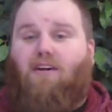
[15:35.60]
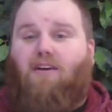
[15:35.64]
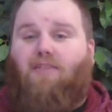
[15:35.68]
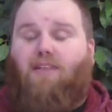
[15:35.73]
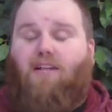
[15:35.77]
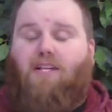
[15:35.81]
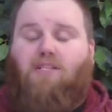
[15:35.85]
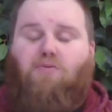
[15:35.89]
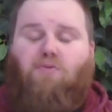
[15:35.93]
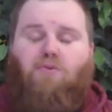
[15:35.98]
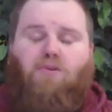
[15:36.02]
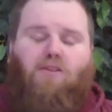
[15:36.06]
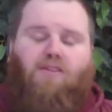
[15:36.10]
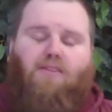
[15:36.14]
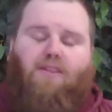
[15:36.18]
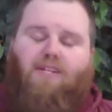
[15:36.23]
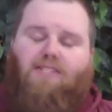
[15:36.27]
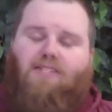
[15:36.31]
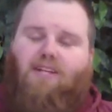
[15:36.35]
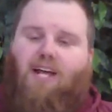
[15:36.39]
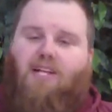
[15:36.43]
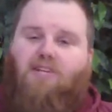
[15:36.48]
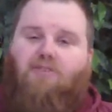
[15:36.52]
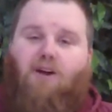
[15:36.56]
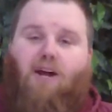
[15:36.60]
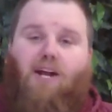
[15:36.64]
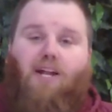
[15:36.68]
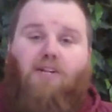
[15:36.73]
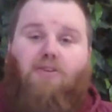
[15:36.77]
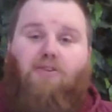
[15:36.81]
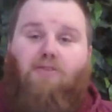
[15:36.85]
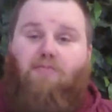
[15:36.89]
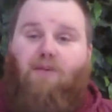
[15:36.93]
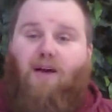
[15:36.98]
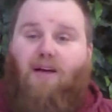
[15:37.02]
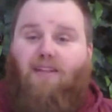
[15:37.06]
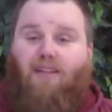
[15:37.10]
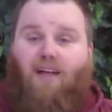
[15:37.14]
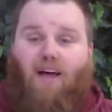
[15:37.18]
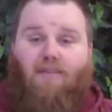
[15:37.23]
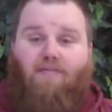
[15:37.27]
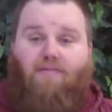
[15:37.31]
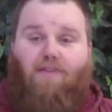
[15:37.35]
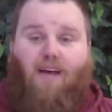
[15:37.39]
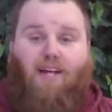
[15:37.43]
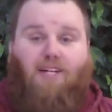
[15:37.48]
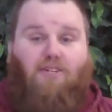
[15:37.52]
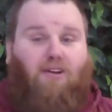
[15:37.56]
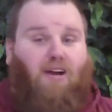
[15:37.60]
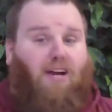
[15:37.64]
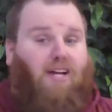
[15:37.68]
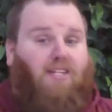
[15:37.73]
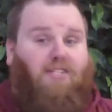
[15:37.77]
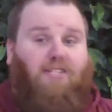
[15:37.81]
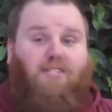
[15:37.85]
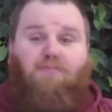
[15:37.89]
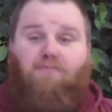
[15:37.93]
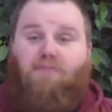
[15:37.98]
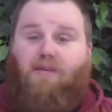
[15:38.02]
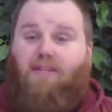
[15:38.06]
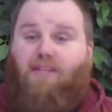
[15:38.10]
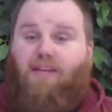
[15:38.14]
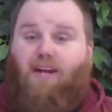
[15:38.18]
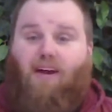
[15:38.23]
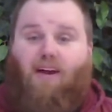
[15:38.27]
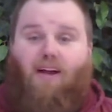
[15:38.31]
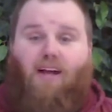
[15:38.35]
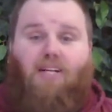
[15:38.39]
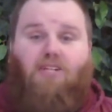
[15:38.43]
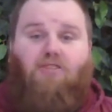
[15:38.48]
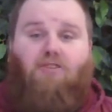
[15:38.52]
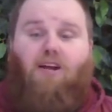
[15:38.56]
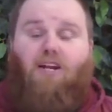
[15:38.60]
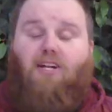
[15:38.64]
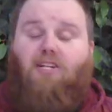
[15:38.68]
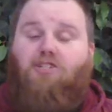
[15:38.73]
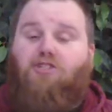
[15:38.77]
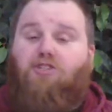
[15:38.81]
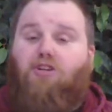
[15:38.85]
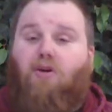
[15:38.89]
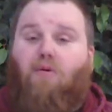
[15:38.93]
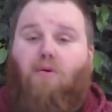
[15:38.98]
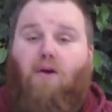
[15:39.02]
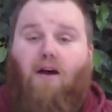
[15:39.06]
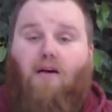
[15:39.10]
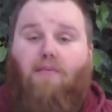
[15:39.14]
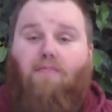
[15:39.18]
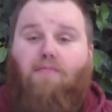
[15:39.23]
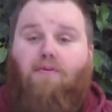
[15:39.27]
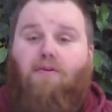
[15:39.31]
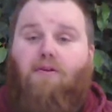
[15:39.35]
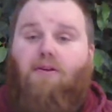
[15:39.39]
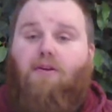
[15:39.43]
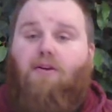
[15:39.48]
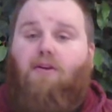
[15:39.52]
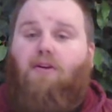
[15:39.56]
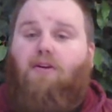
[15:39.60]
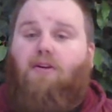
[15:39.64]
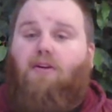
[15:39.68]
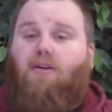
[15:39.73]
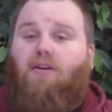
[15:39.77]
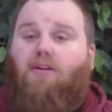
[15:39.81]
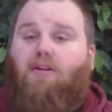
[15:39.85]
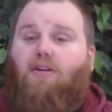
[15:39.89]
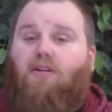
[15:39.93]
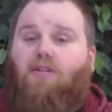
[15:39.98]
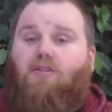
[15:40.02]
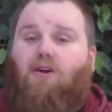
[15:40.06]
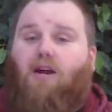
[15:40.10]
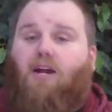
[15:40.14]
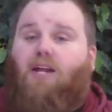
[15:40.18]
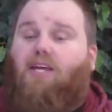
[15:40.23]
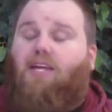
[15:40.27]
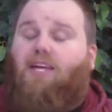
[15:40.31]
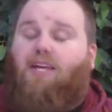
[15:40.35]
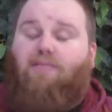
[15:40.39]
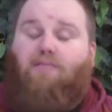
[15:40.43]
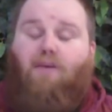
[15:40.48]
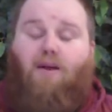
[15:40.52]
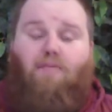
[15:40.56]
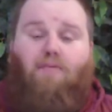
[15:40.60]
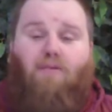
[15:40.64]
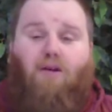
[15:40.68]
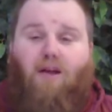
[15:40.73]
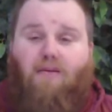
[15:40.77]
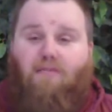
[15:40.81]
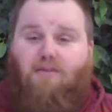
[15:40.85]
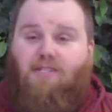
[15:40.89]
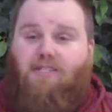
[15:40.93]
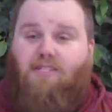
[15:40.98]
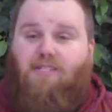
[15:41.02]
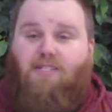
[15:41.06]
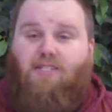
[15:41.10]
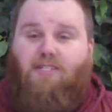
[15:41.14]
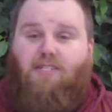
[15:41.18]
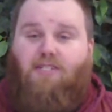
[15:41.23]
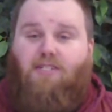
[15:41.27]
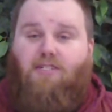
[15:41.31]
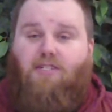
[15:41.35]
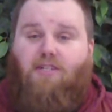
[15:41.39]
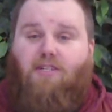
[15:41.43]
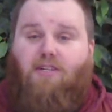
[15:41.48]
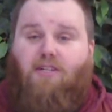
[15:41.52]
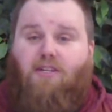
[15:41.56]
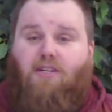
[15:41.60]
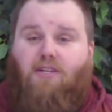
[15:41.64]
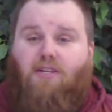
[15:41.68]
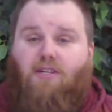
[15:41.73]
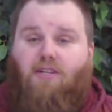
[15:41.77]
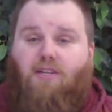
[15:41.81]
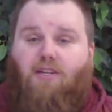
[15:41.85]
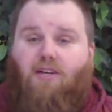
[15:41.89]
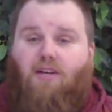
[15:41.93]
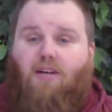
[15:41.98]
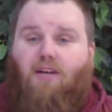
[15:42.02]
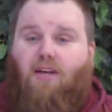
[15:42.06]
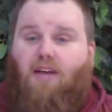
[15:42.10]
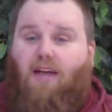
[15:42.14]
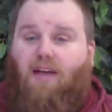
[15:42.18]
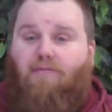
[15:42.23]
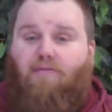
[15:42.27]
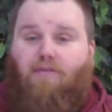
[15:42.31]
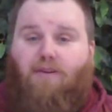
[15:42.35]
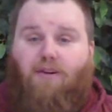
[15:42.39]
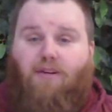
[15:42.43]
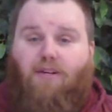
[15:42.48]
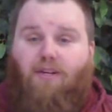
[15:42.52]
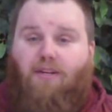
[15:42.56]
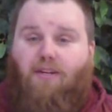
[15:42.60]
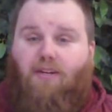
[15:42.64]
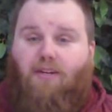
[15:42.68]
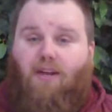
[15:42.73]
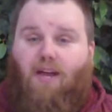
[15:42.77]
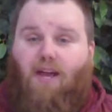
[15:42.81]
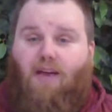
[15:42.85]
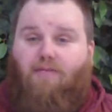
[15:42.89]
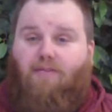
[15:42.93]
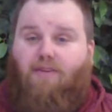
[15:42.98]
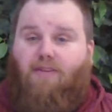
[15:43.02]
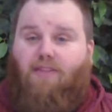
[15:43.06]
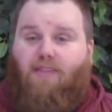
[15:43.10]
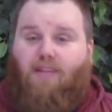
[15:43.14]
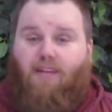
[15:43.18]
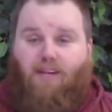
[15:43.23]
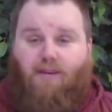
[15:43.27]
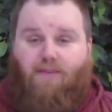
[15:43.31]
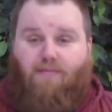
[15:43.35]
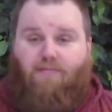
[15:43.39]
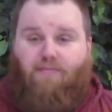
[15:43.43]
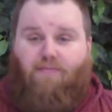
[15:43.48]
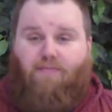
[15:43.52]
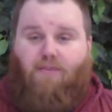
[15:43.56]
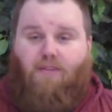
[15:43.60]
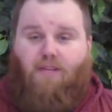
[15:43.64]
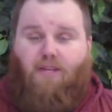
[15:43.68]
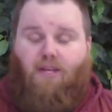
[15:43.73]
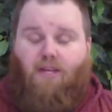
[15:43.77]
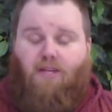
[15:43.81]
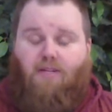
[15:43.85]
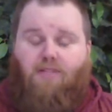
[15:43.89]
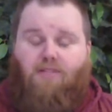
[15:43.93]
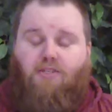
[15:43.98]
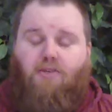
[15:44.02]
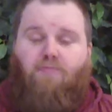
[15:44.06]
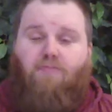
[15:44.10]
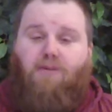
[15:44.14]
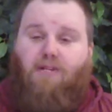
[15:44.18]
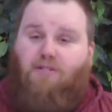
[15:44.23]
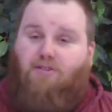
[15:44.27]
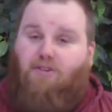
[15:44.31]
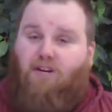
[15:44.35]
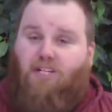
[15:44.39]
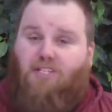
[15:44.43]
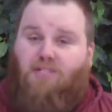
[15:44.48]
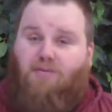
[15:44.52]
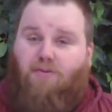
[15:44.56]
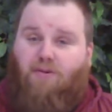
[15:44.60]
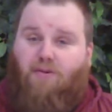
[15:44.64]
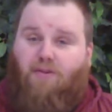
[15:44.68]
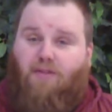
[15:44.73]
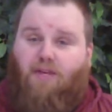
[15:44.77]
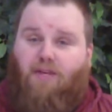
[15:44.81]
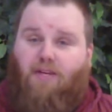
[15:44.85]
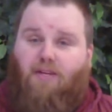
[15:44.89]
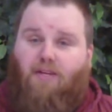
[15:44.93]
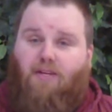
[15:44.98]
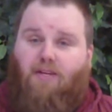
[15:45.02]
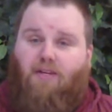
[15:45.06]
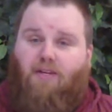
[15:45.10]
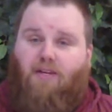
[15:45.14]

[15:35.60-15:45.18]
That's one of the things I try to do in my life. I try to just be there. I try to show up, try to keep my promises, everything. So be trustworthy.